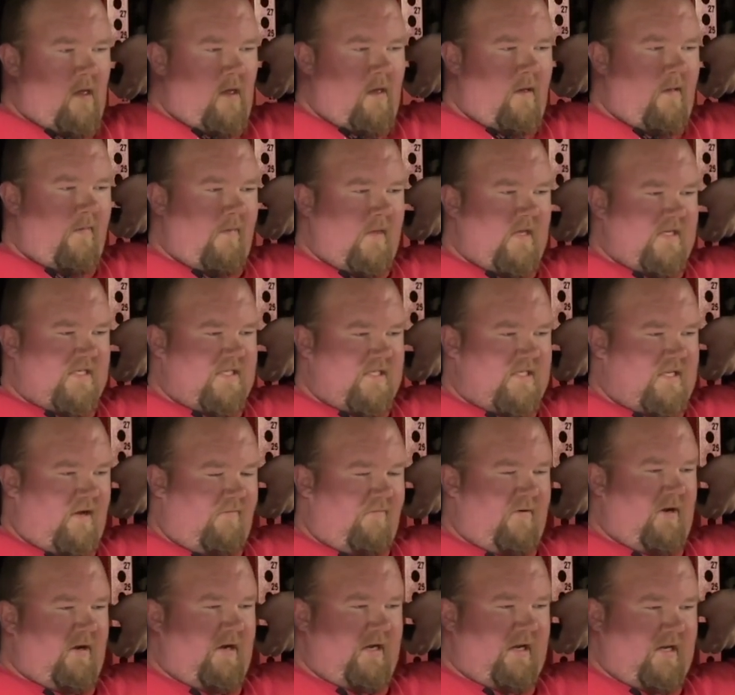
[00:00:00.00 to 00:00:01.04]
And this is
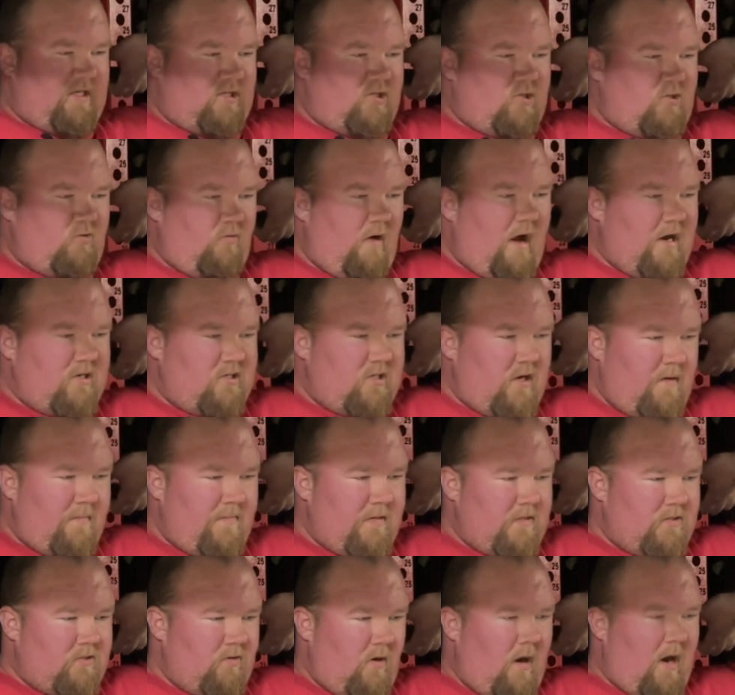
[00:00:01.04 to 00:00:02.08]
definitely like a stretch I've
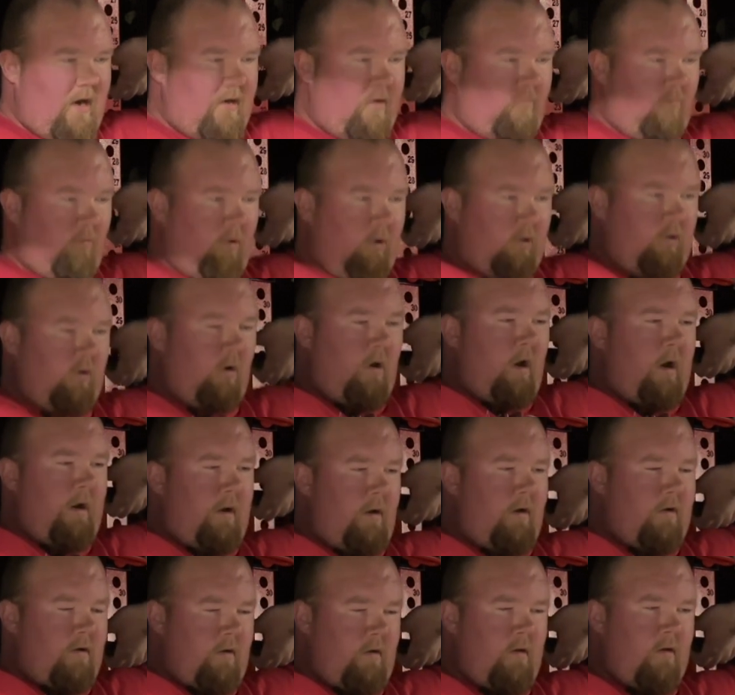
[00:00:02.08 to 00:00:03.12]
been trying to work on
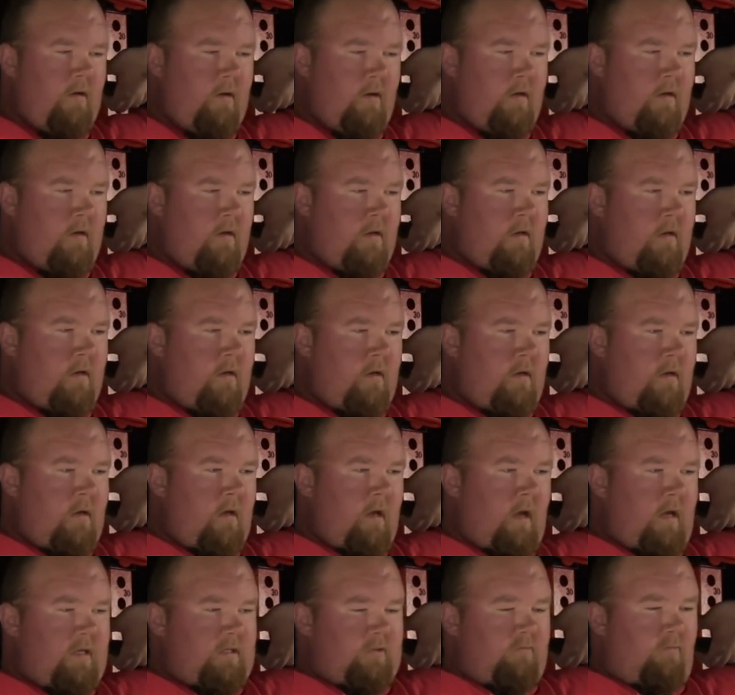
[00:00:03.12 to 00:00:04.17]

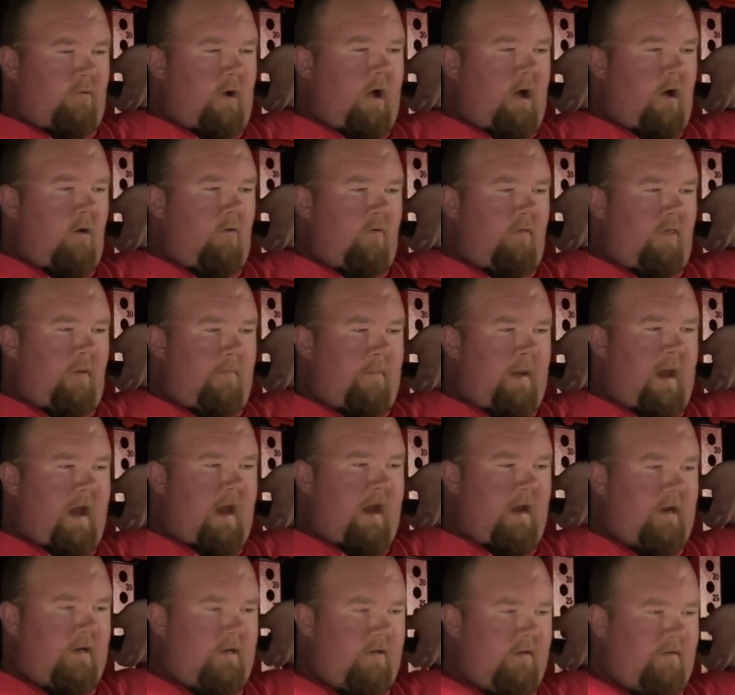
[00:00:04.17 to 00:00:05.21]
as well with a
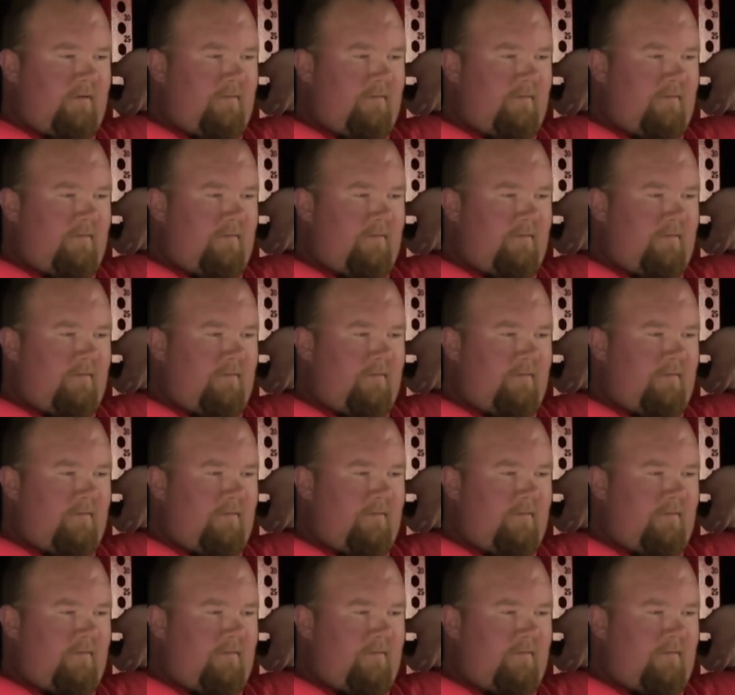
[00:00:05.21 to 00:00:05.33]
band.